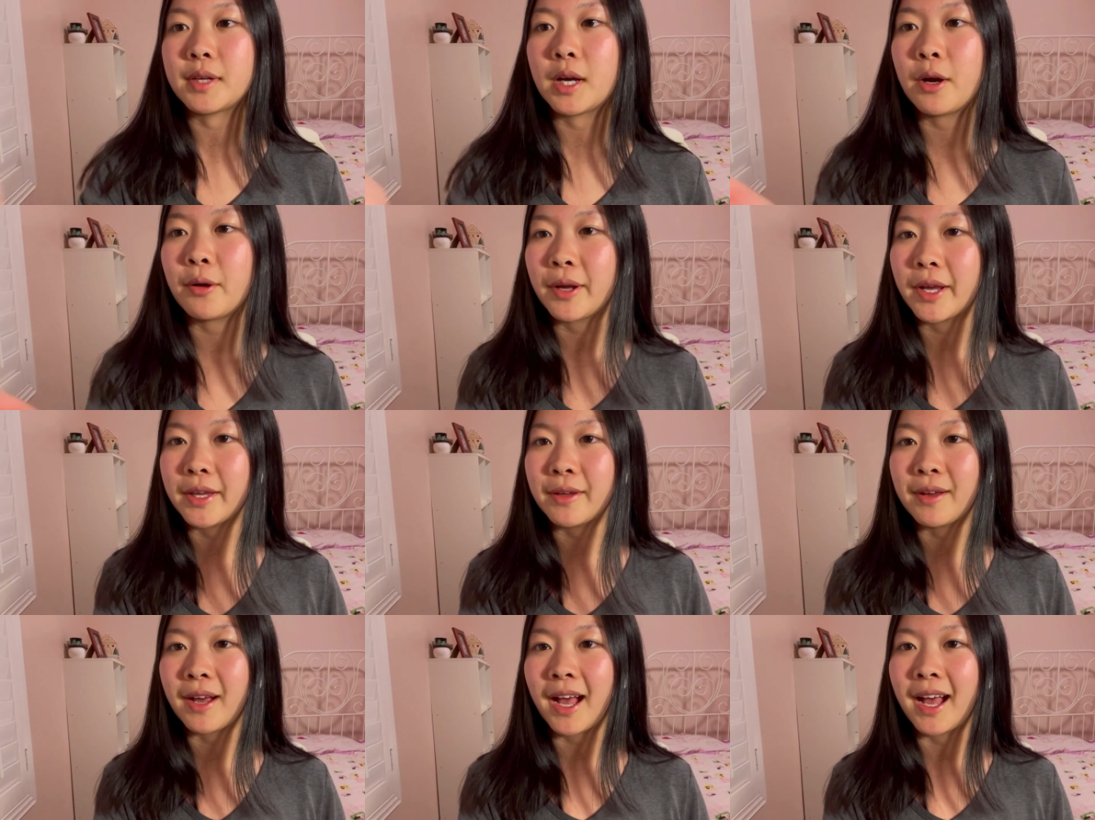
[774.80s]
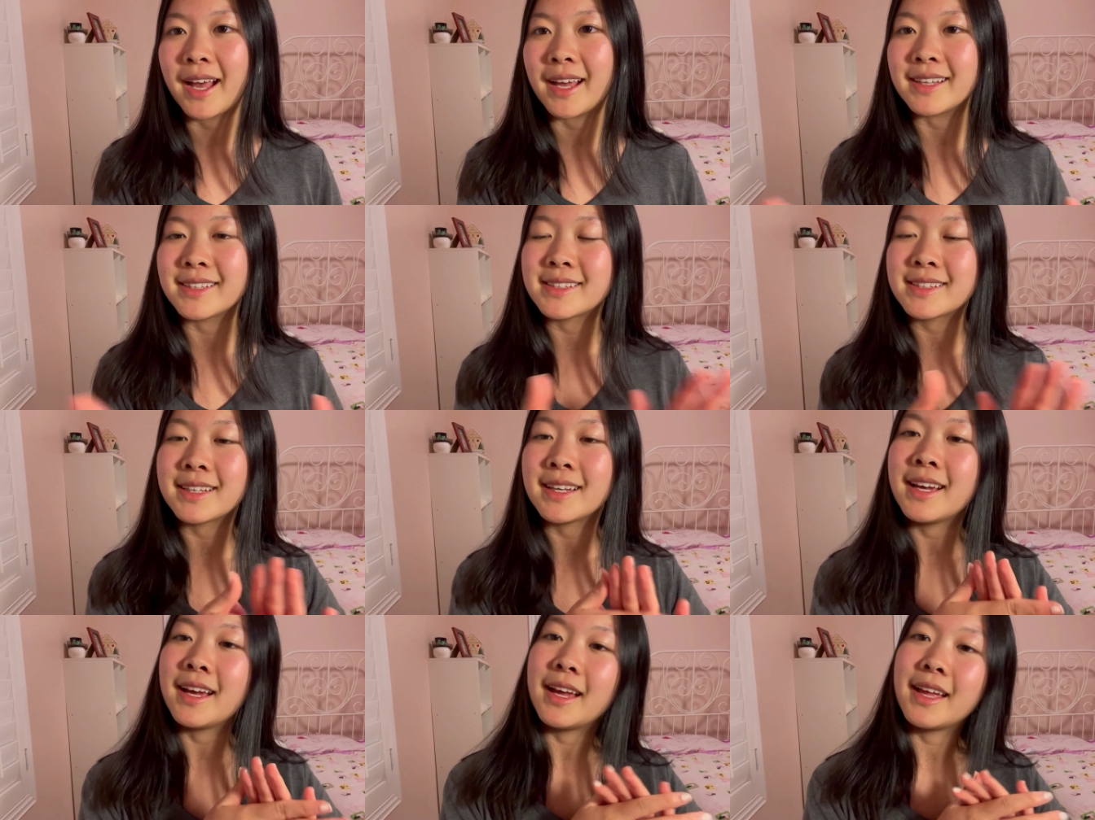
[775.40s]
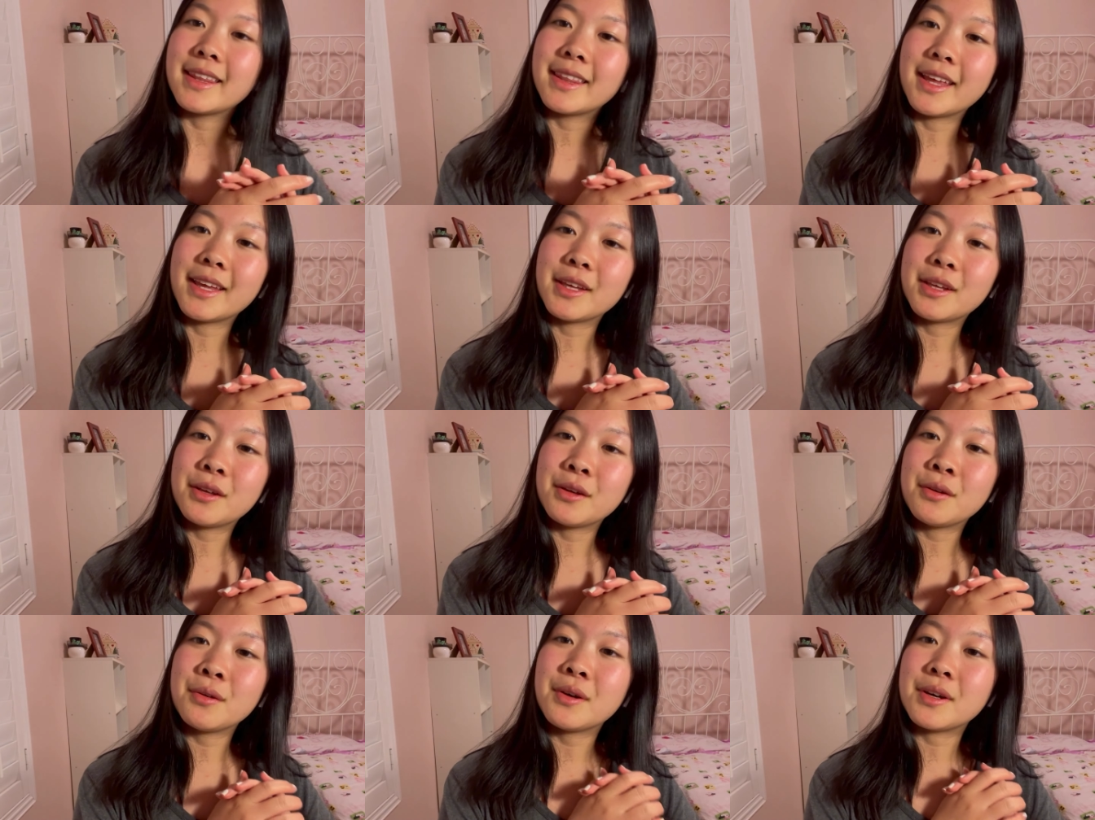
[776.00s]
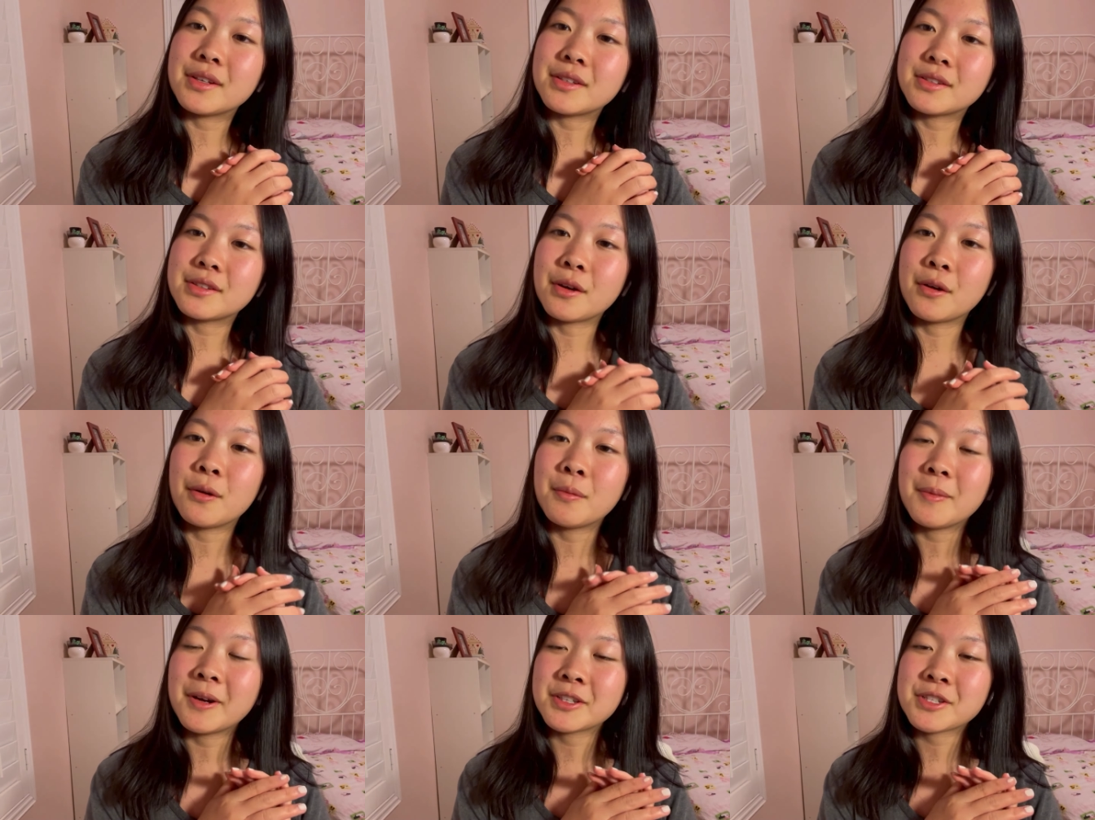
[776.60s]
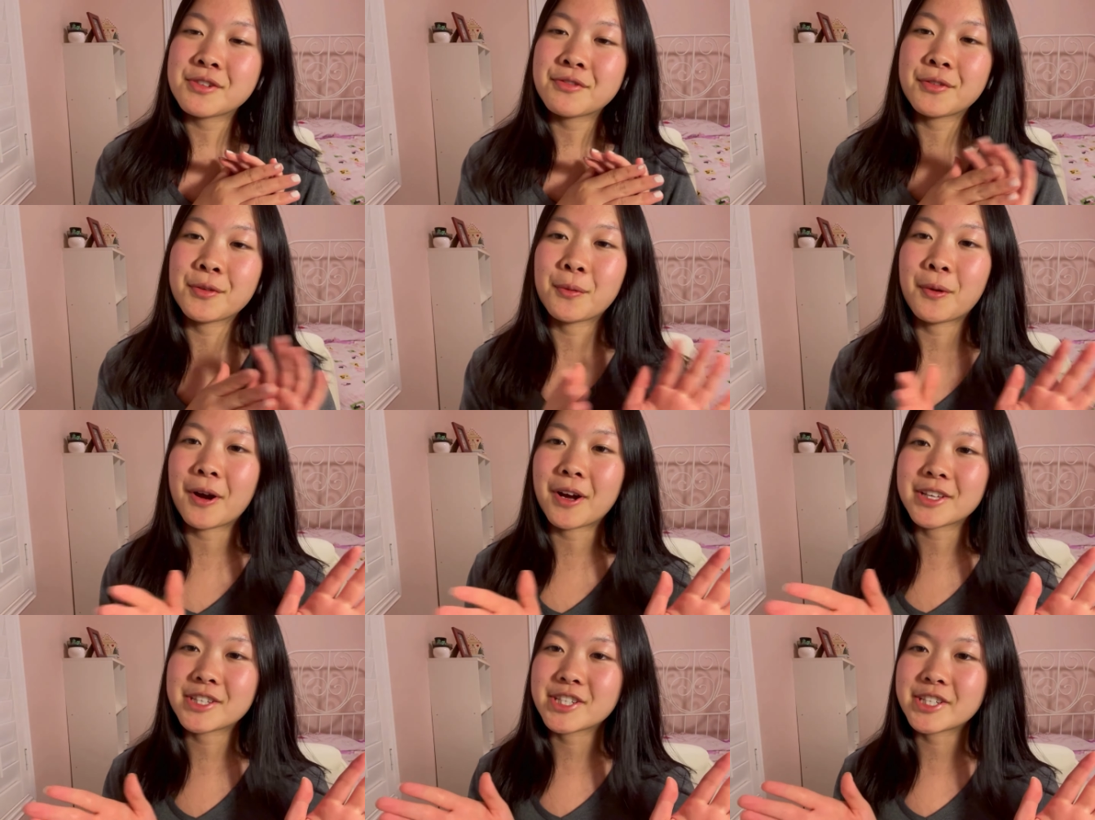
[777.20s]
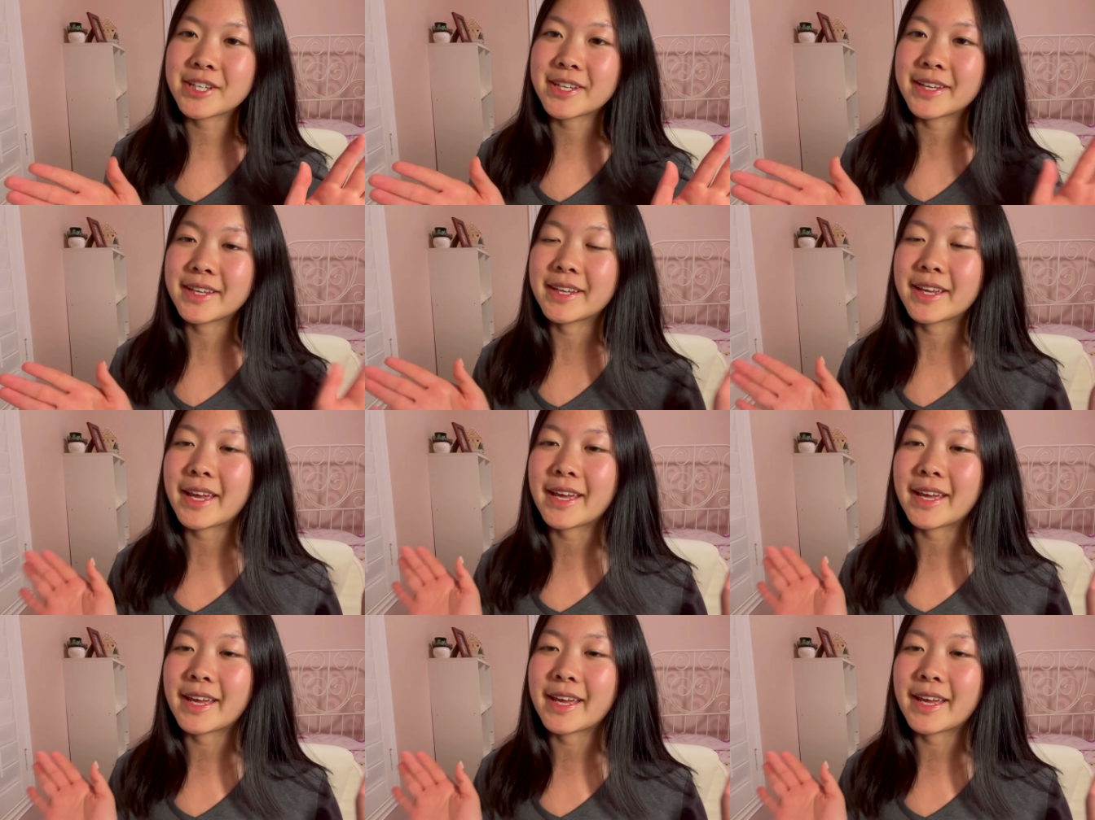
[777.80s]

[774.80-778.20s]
Okay, you guys. Thank you so much for watching